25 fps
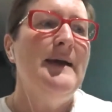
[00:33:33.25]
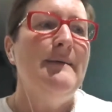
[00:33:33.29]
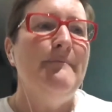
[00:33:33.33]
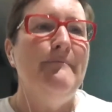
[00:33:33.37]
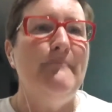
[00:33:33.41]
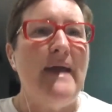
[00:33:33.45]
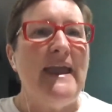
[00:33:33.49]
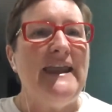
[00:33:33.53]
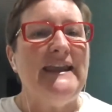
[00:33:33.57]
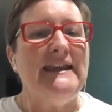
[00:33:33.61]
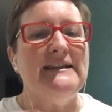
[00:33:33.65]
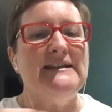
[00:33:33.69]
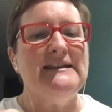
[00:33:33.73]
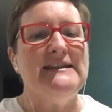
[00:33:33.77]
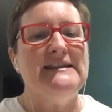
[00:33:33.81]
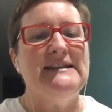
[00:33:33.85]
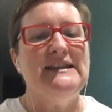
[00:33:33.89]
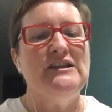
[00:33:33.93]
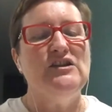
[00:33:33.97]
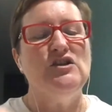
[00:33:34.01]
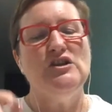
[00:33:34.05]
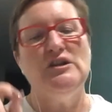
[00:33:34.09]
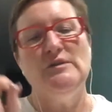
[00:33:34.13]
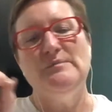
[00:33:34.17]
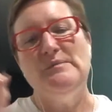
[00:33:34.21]
Make a
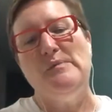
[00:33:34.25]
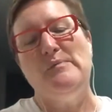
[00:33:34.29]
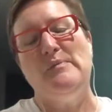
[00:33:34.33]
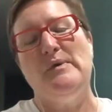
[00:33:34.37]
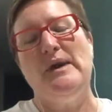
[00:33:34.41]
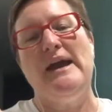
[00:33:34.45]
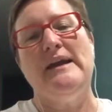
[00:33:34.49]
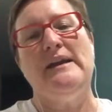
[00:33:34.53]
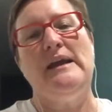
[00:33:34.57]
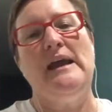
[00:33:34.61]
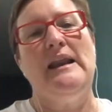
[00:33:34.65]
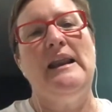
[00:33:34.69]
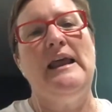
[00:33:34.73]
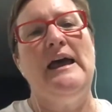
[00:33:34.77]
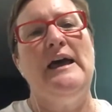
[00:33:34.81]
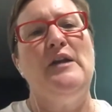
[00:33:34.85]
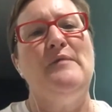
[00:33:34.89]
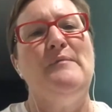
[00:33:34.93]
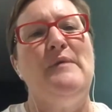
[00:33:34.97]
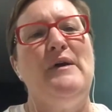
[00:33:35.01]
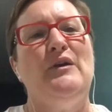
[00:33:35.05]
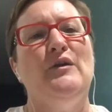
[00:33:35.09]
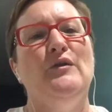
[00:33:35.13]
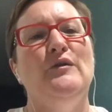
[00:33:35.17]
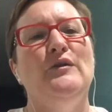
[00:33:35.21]
decision to be proud out loud
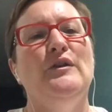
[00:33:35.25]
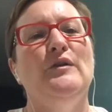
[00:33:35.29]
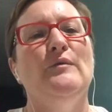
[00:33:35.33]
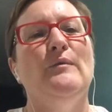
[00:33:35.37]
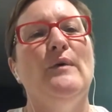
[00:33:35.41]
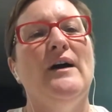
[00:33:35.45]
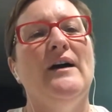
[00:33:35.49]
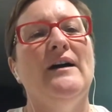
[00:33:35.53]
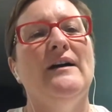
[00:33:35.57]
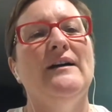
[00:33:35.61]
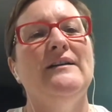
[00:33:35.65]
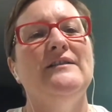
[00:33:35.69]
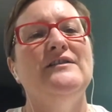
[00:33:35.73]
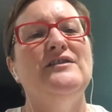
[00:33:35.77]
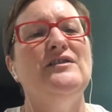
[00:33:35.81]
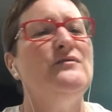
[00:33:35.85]
about who you are.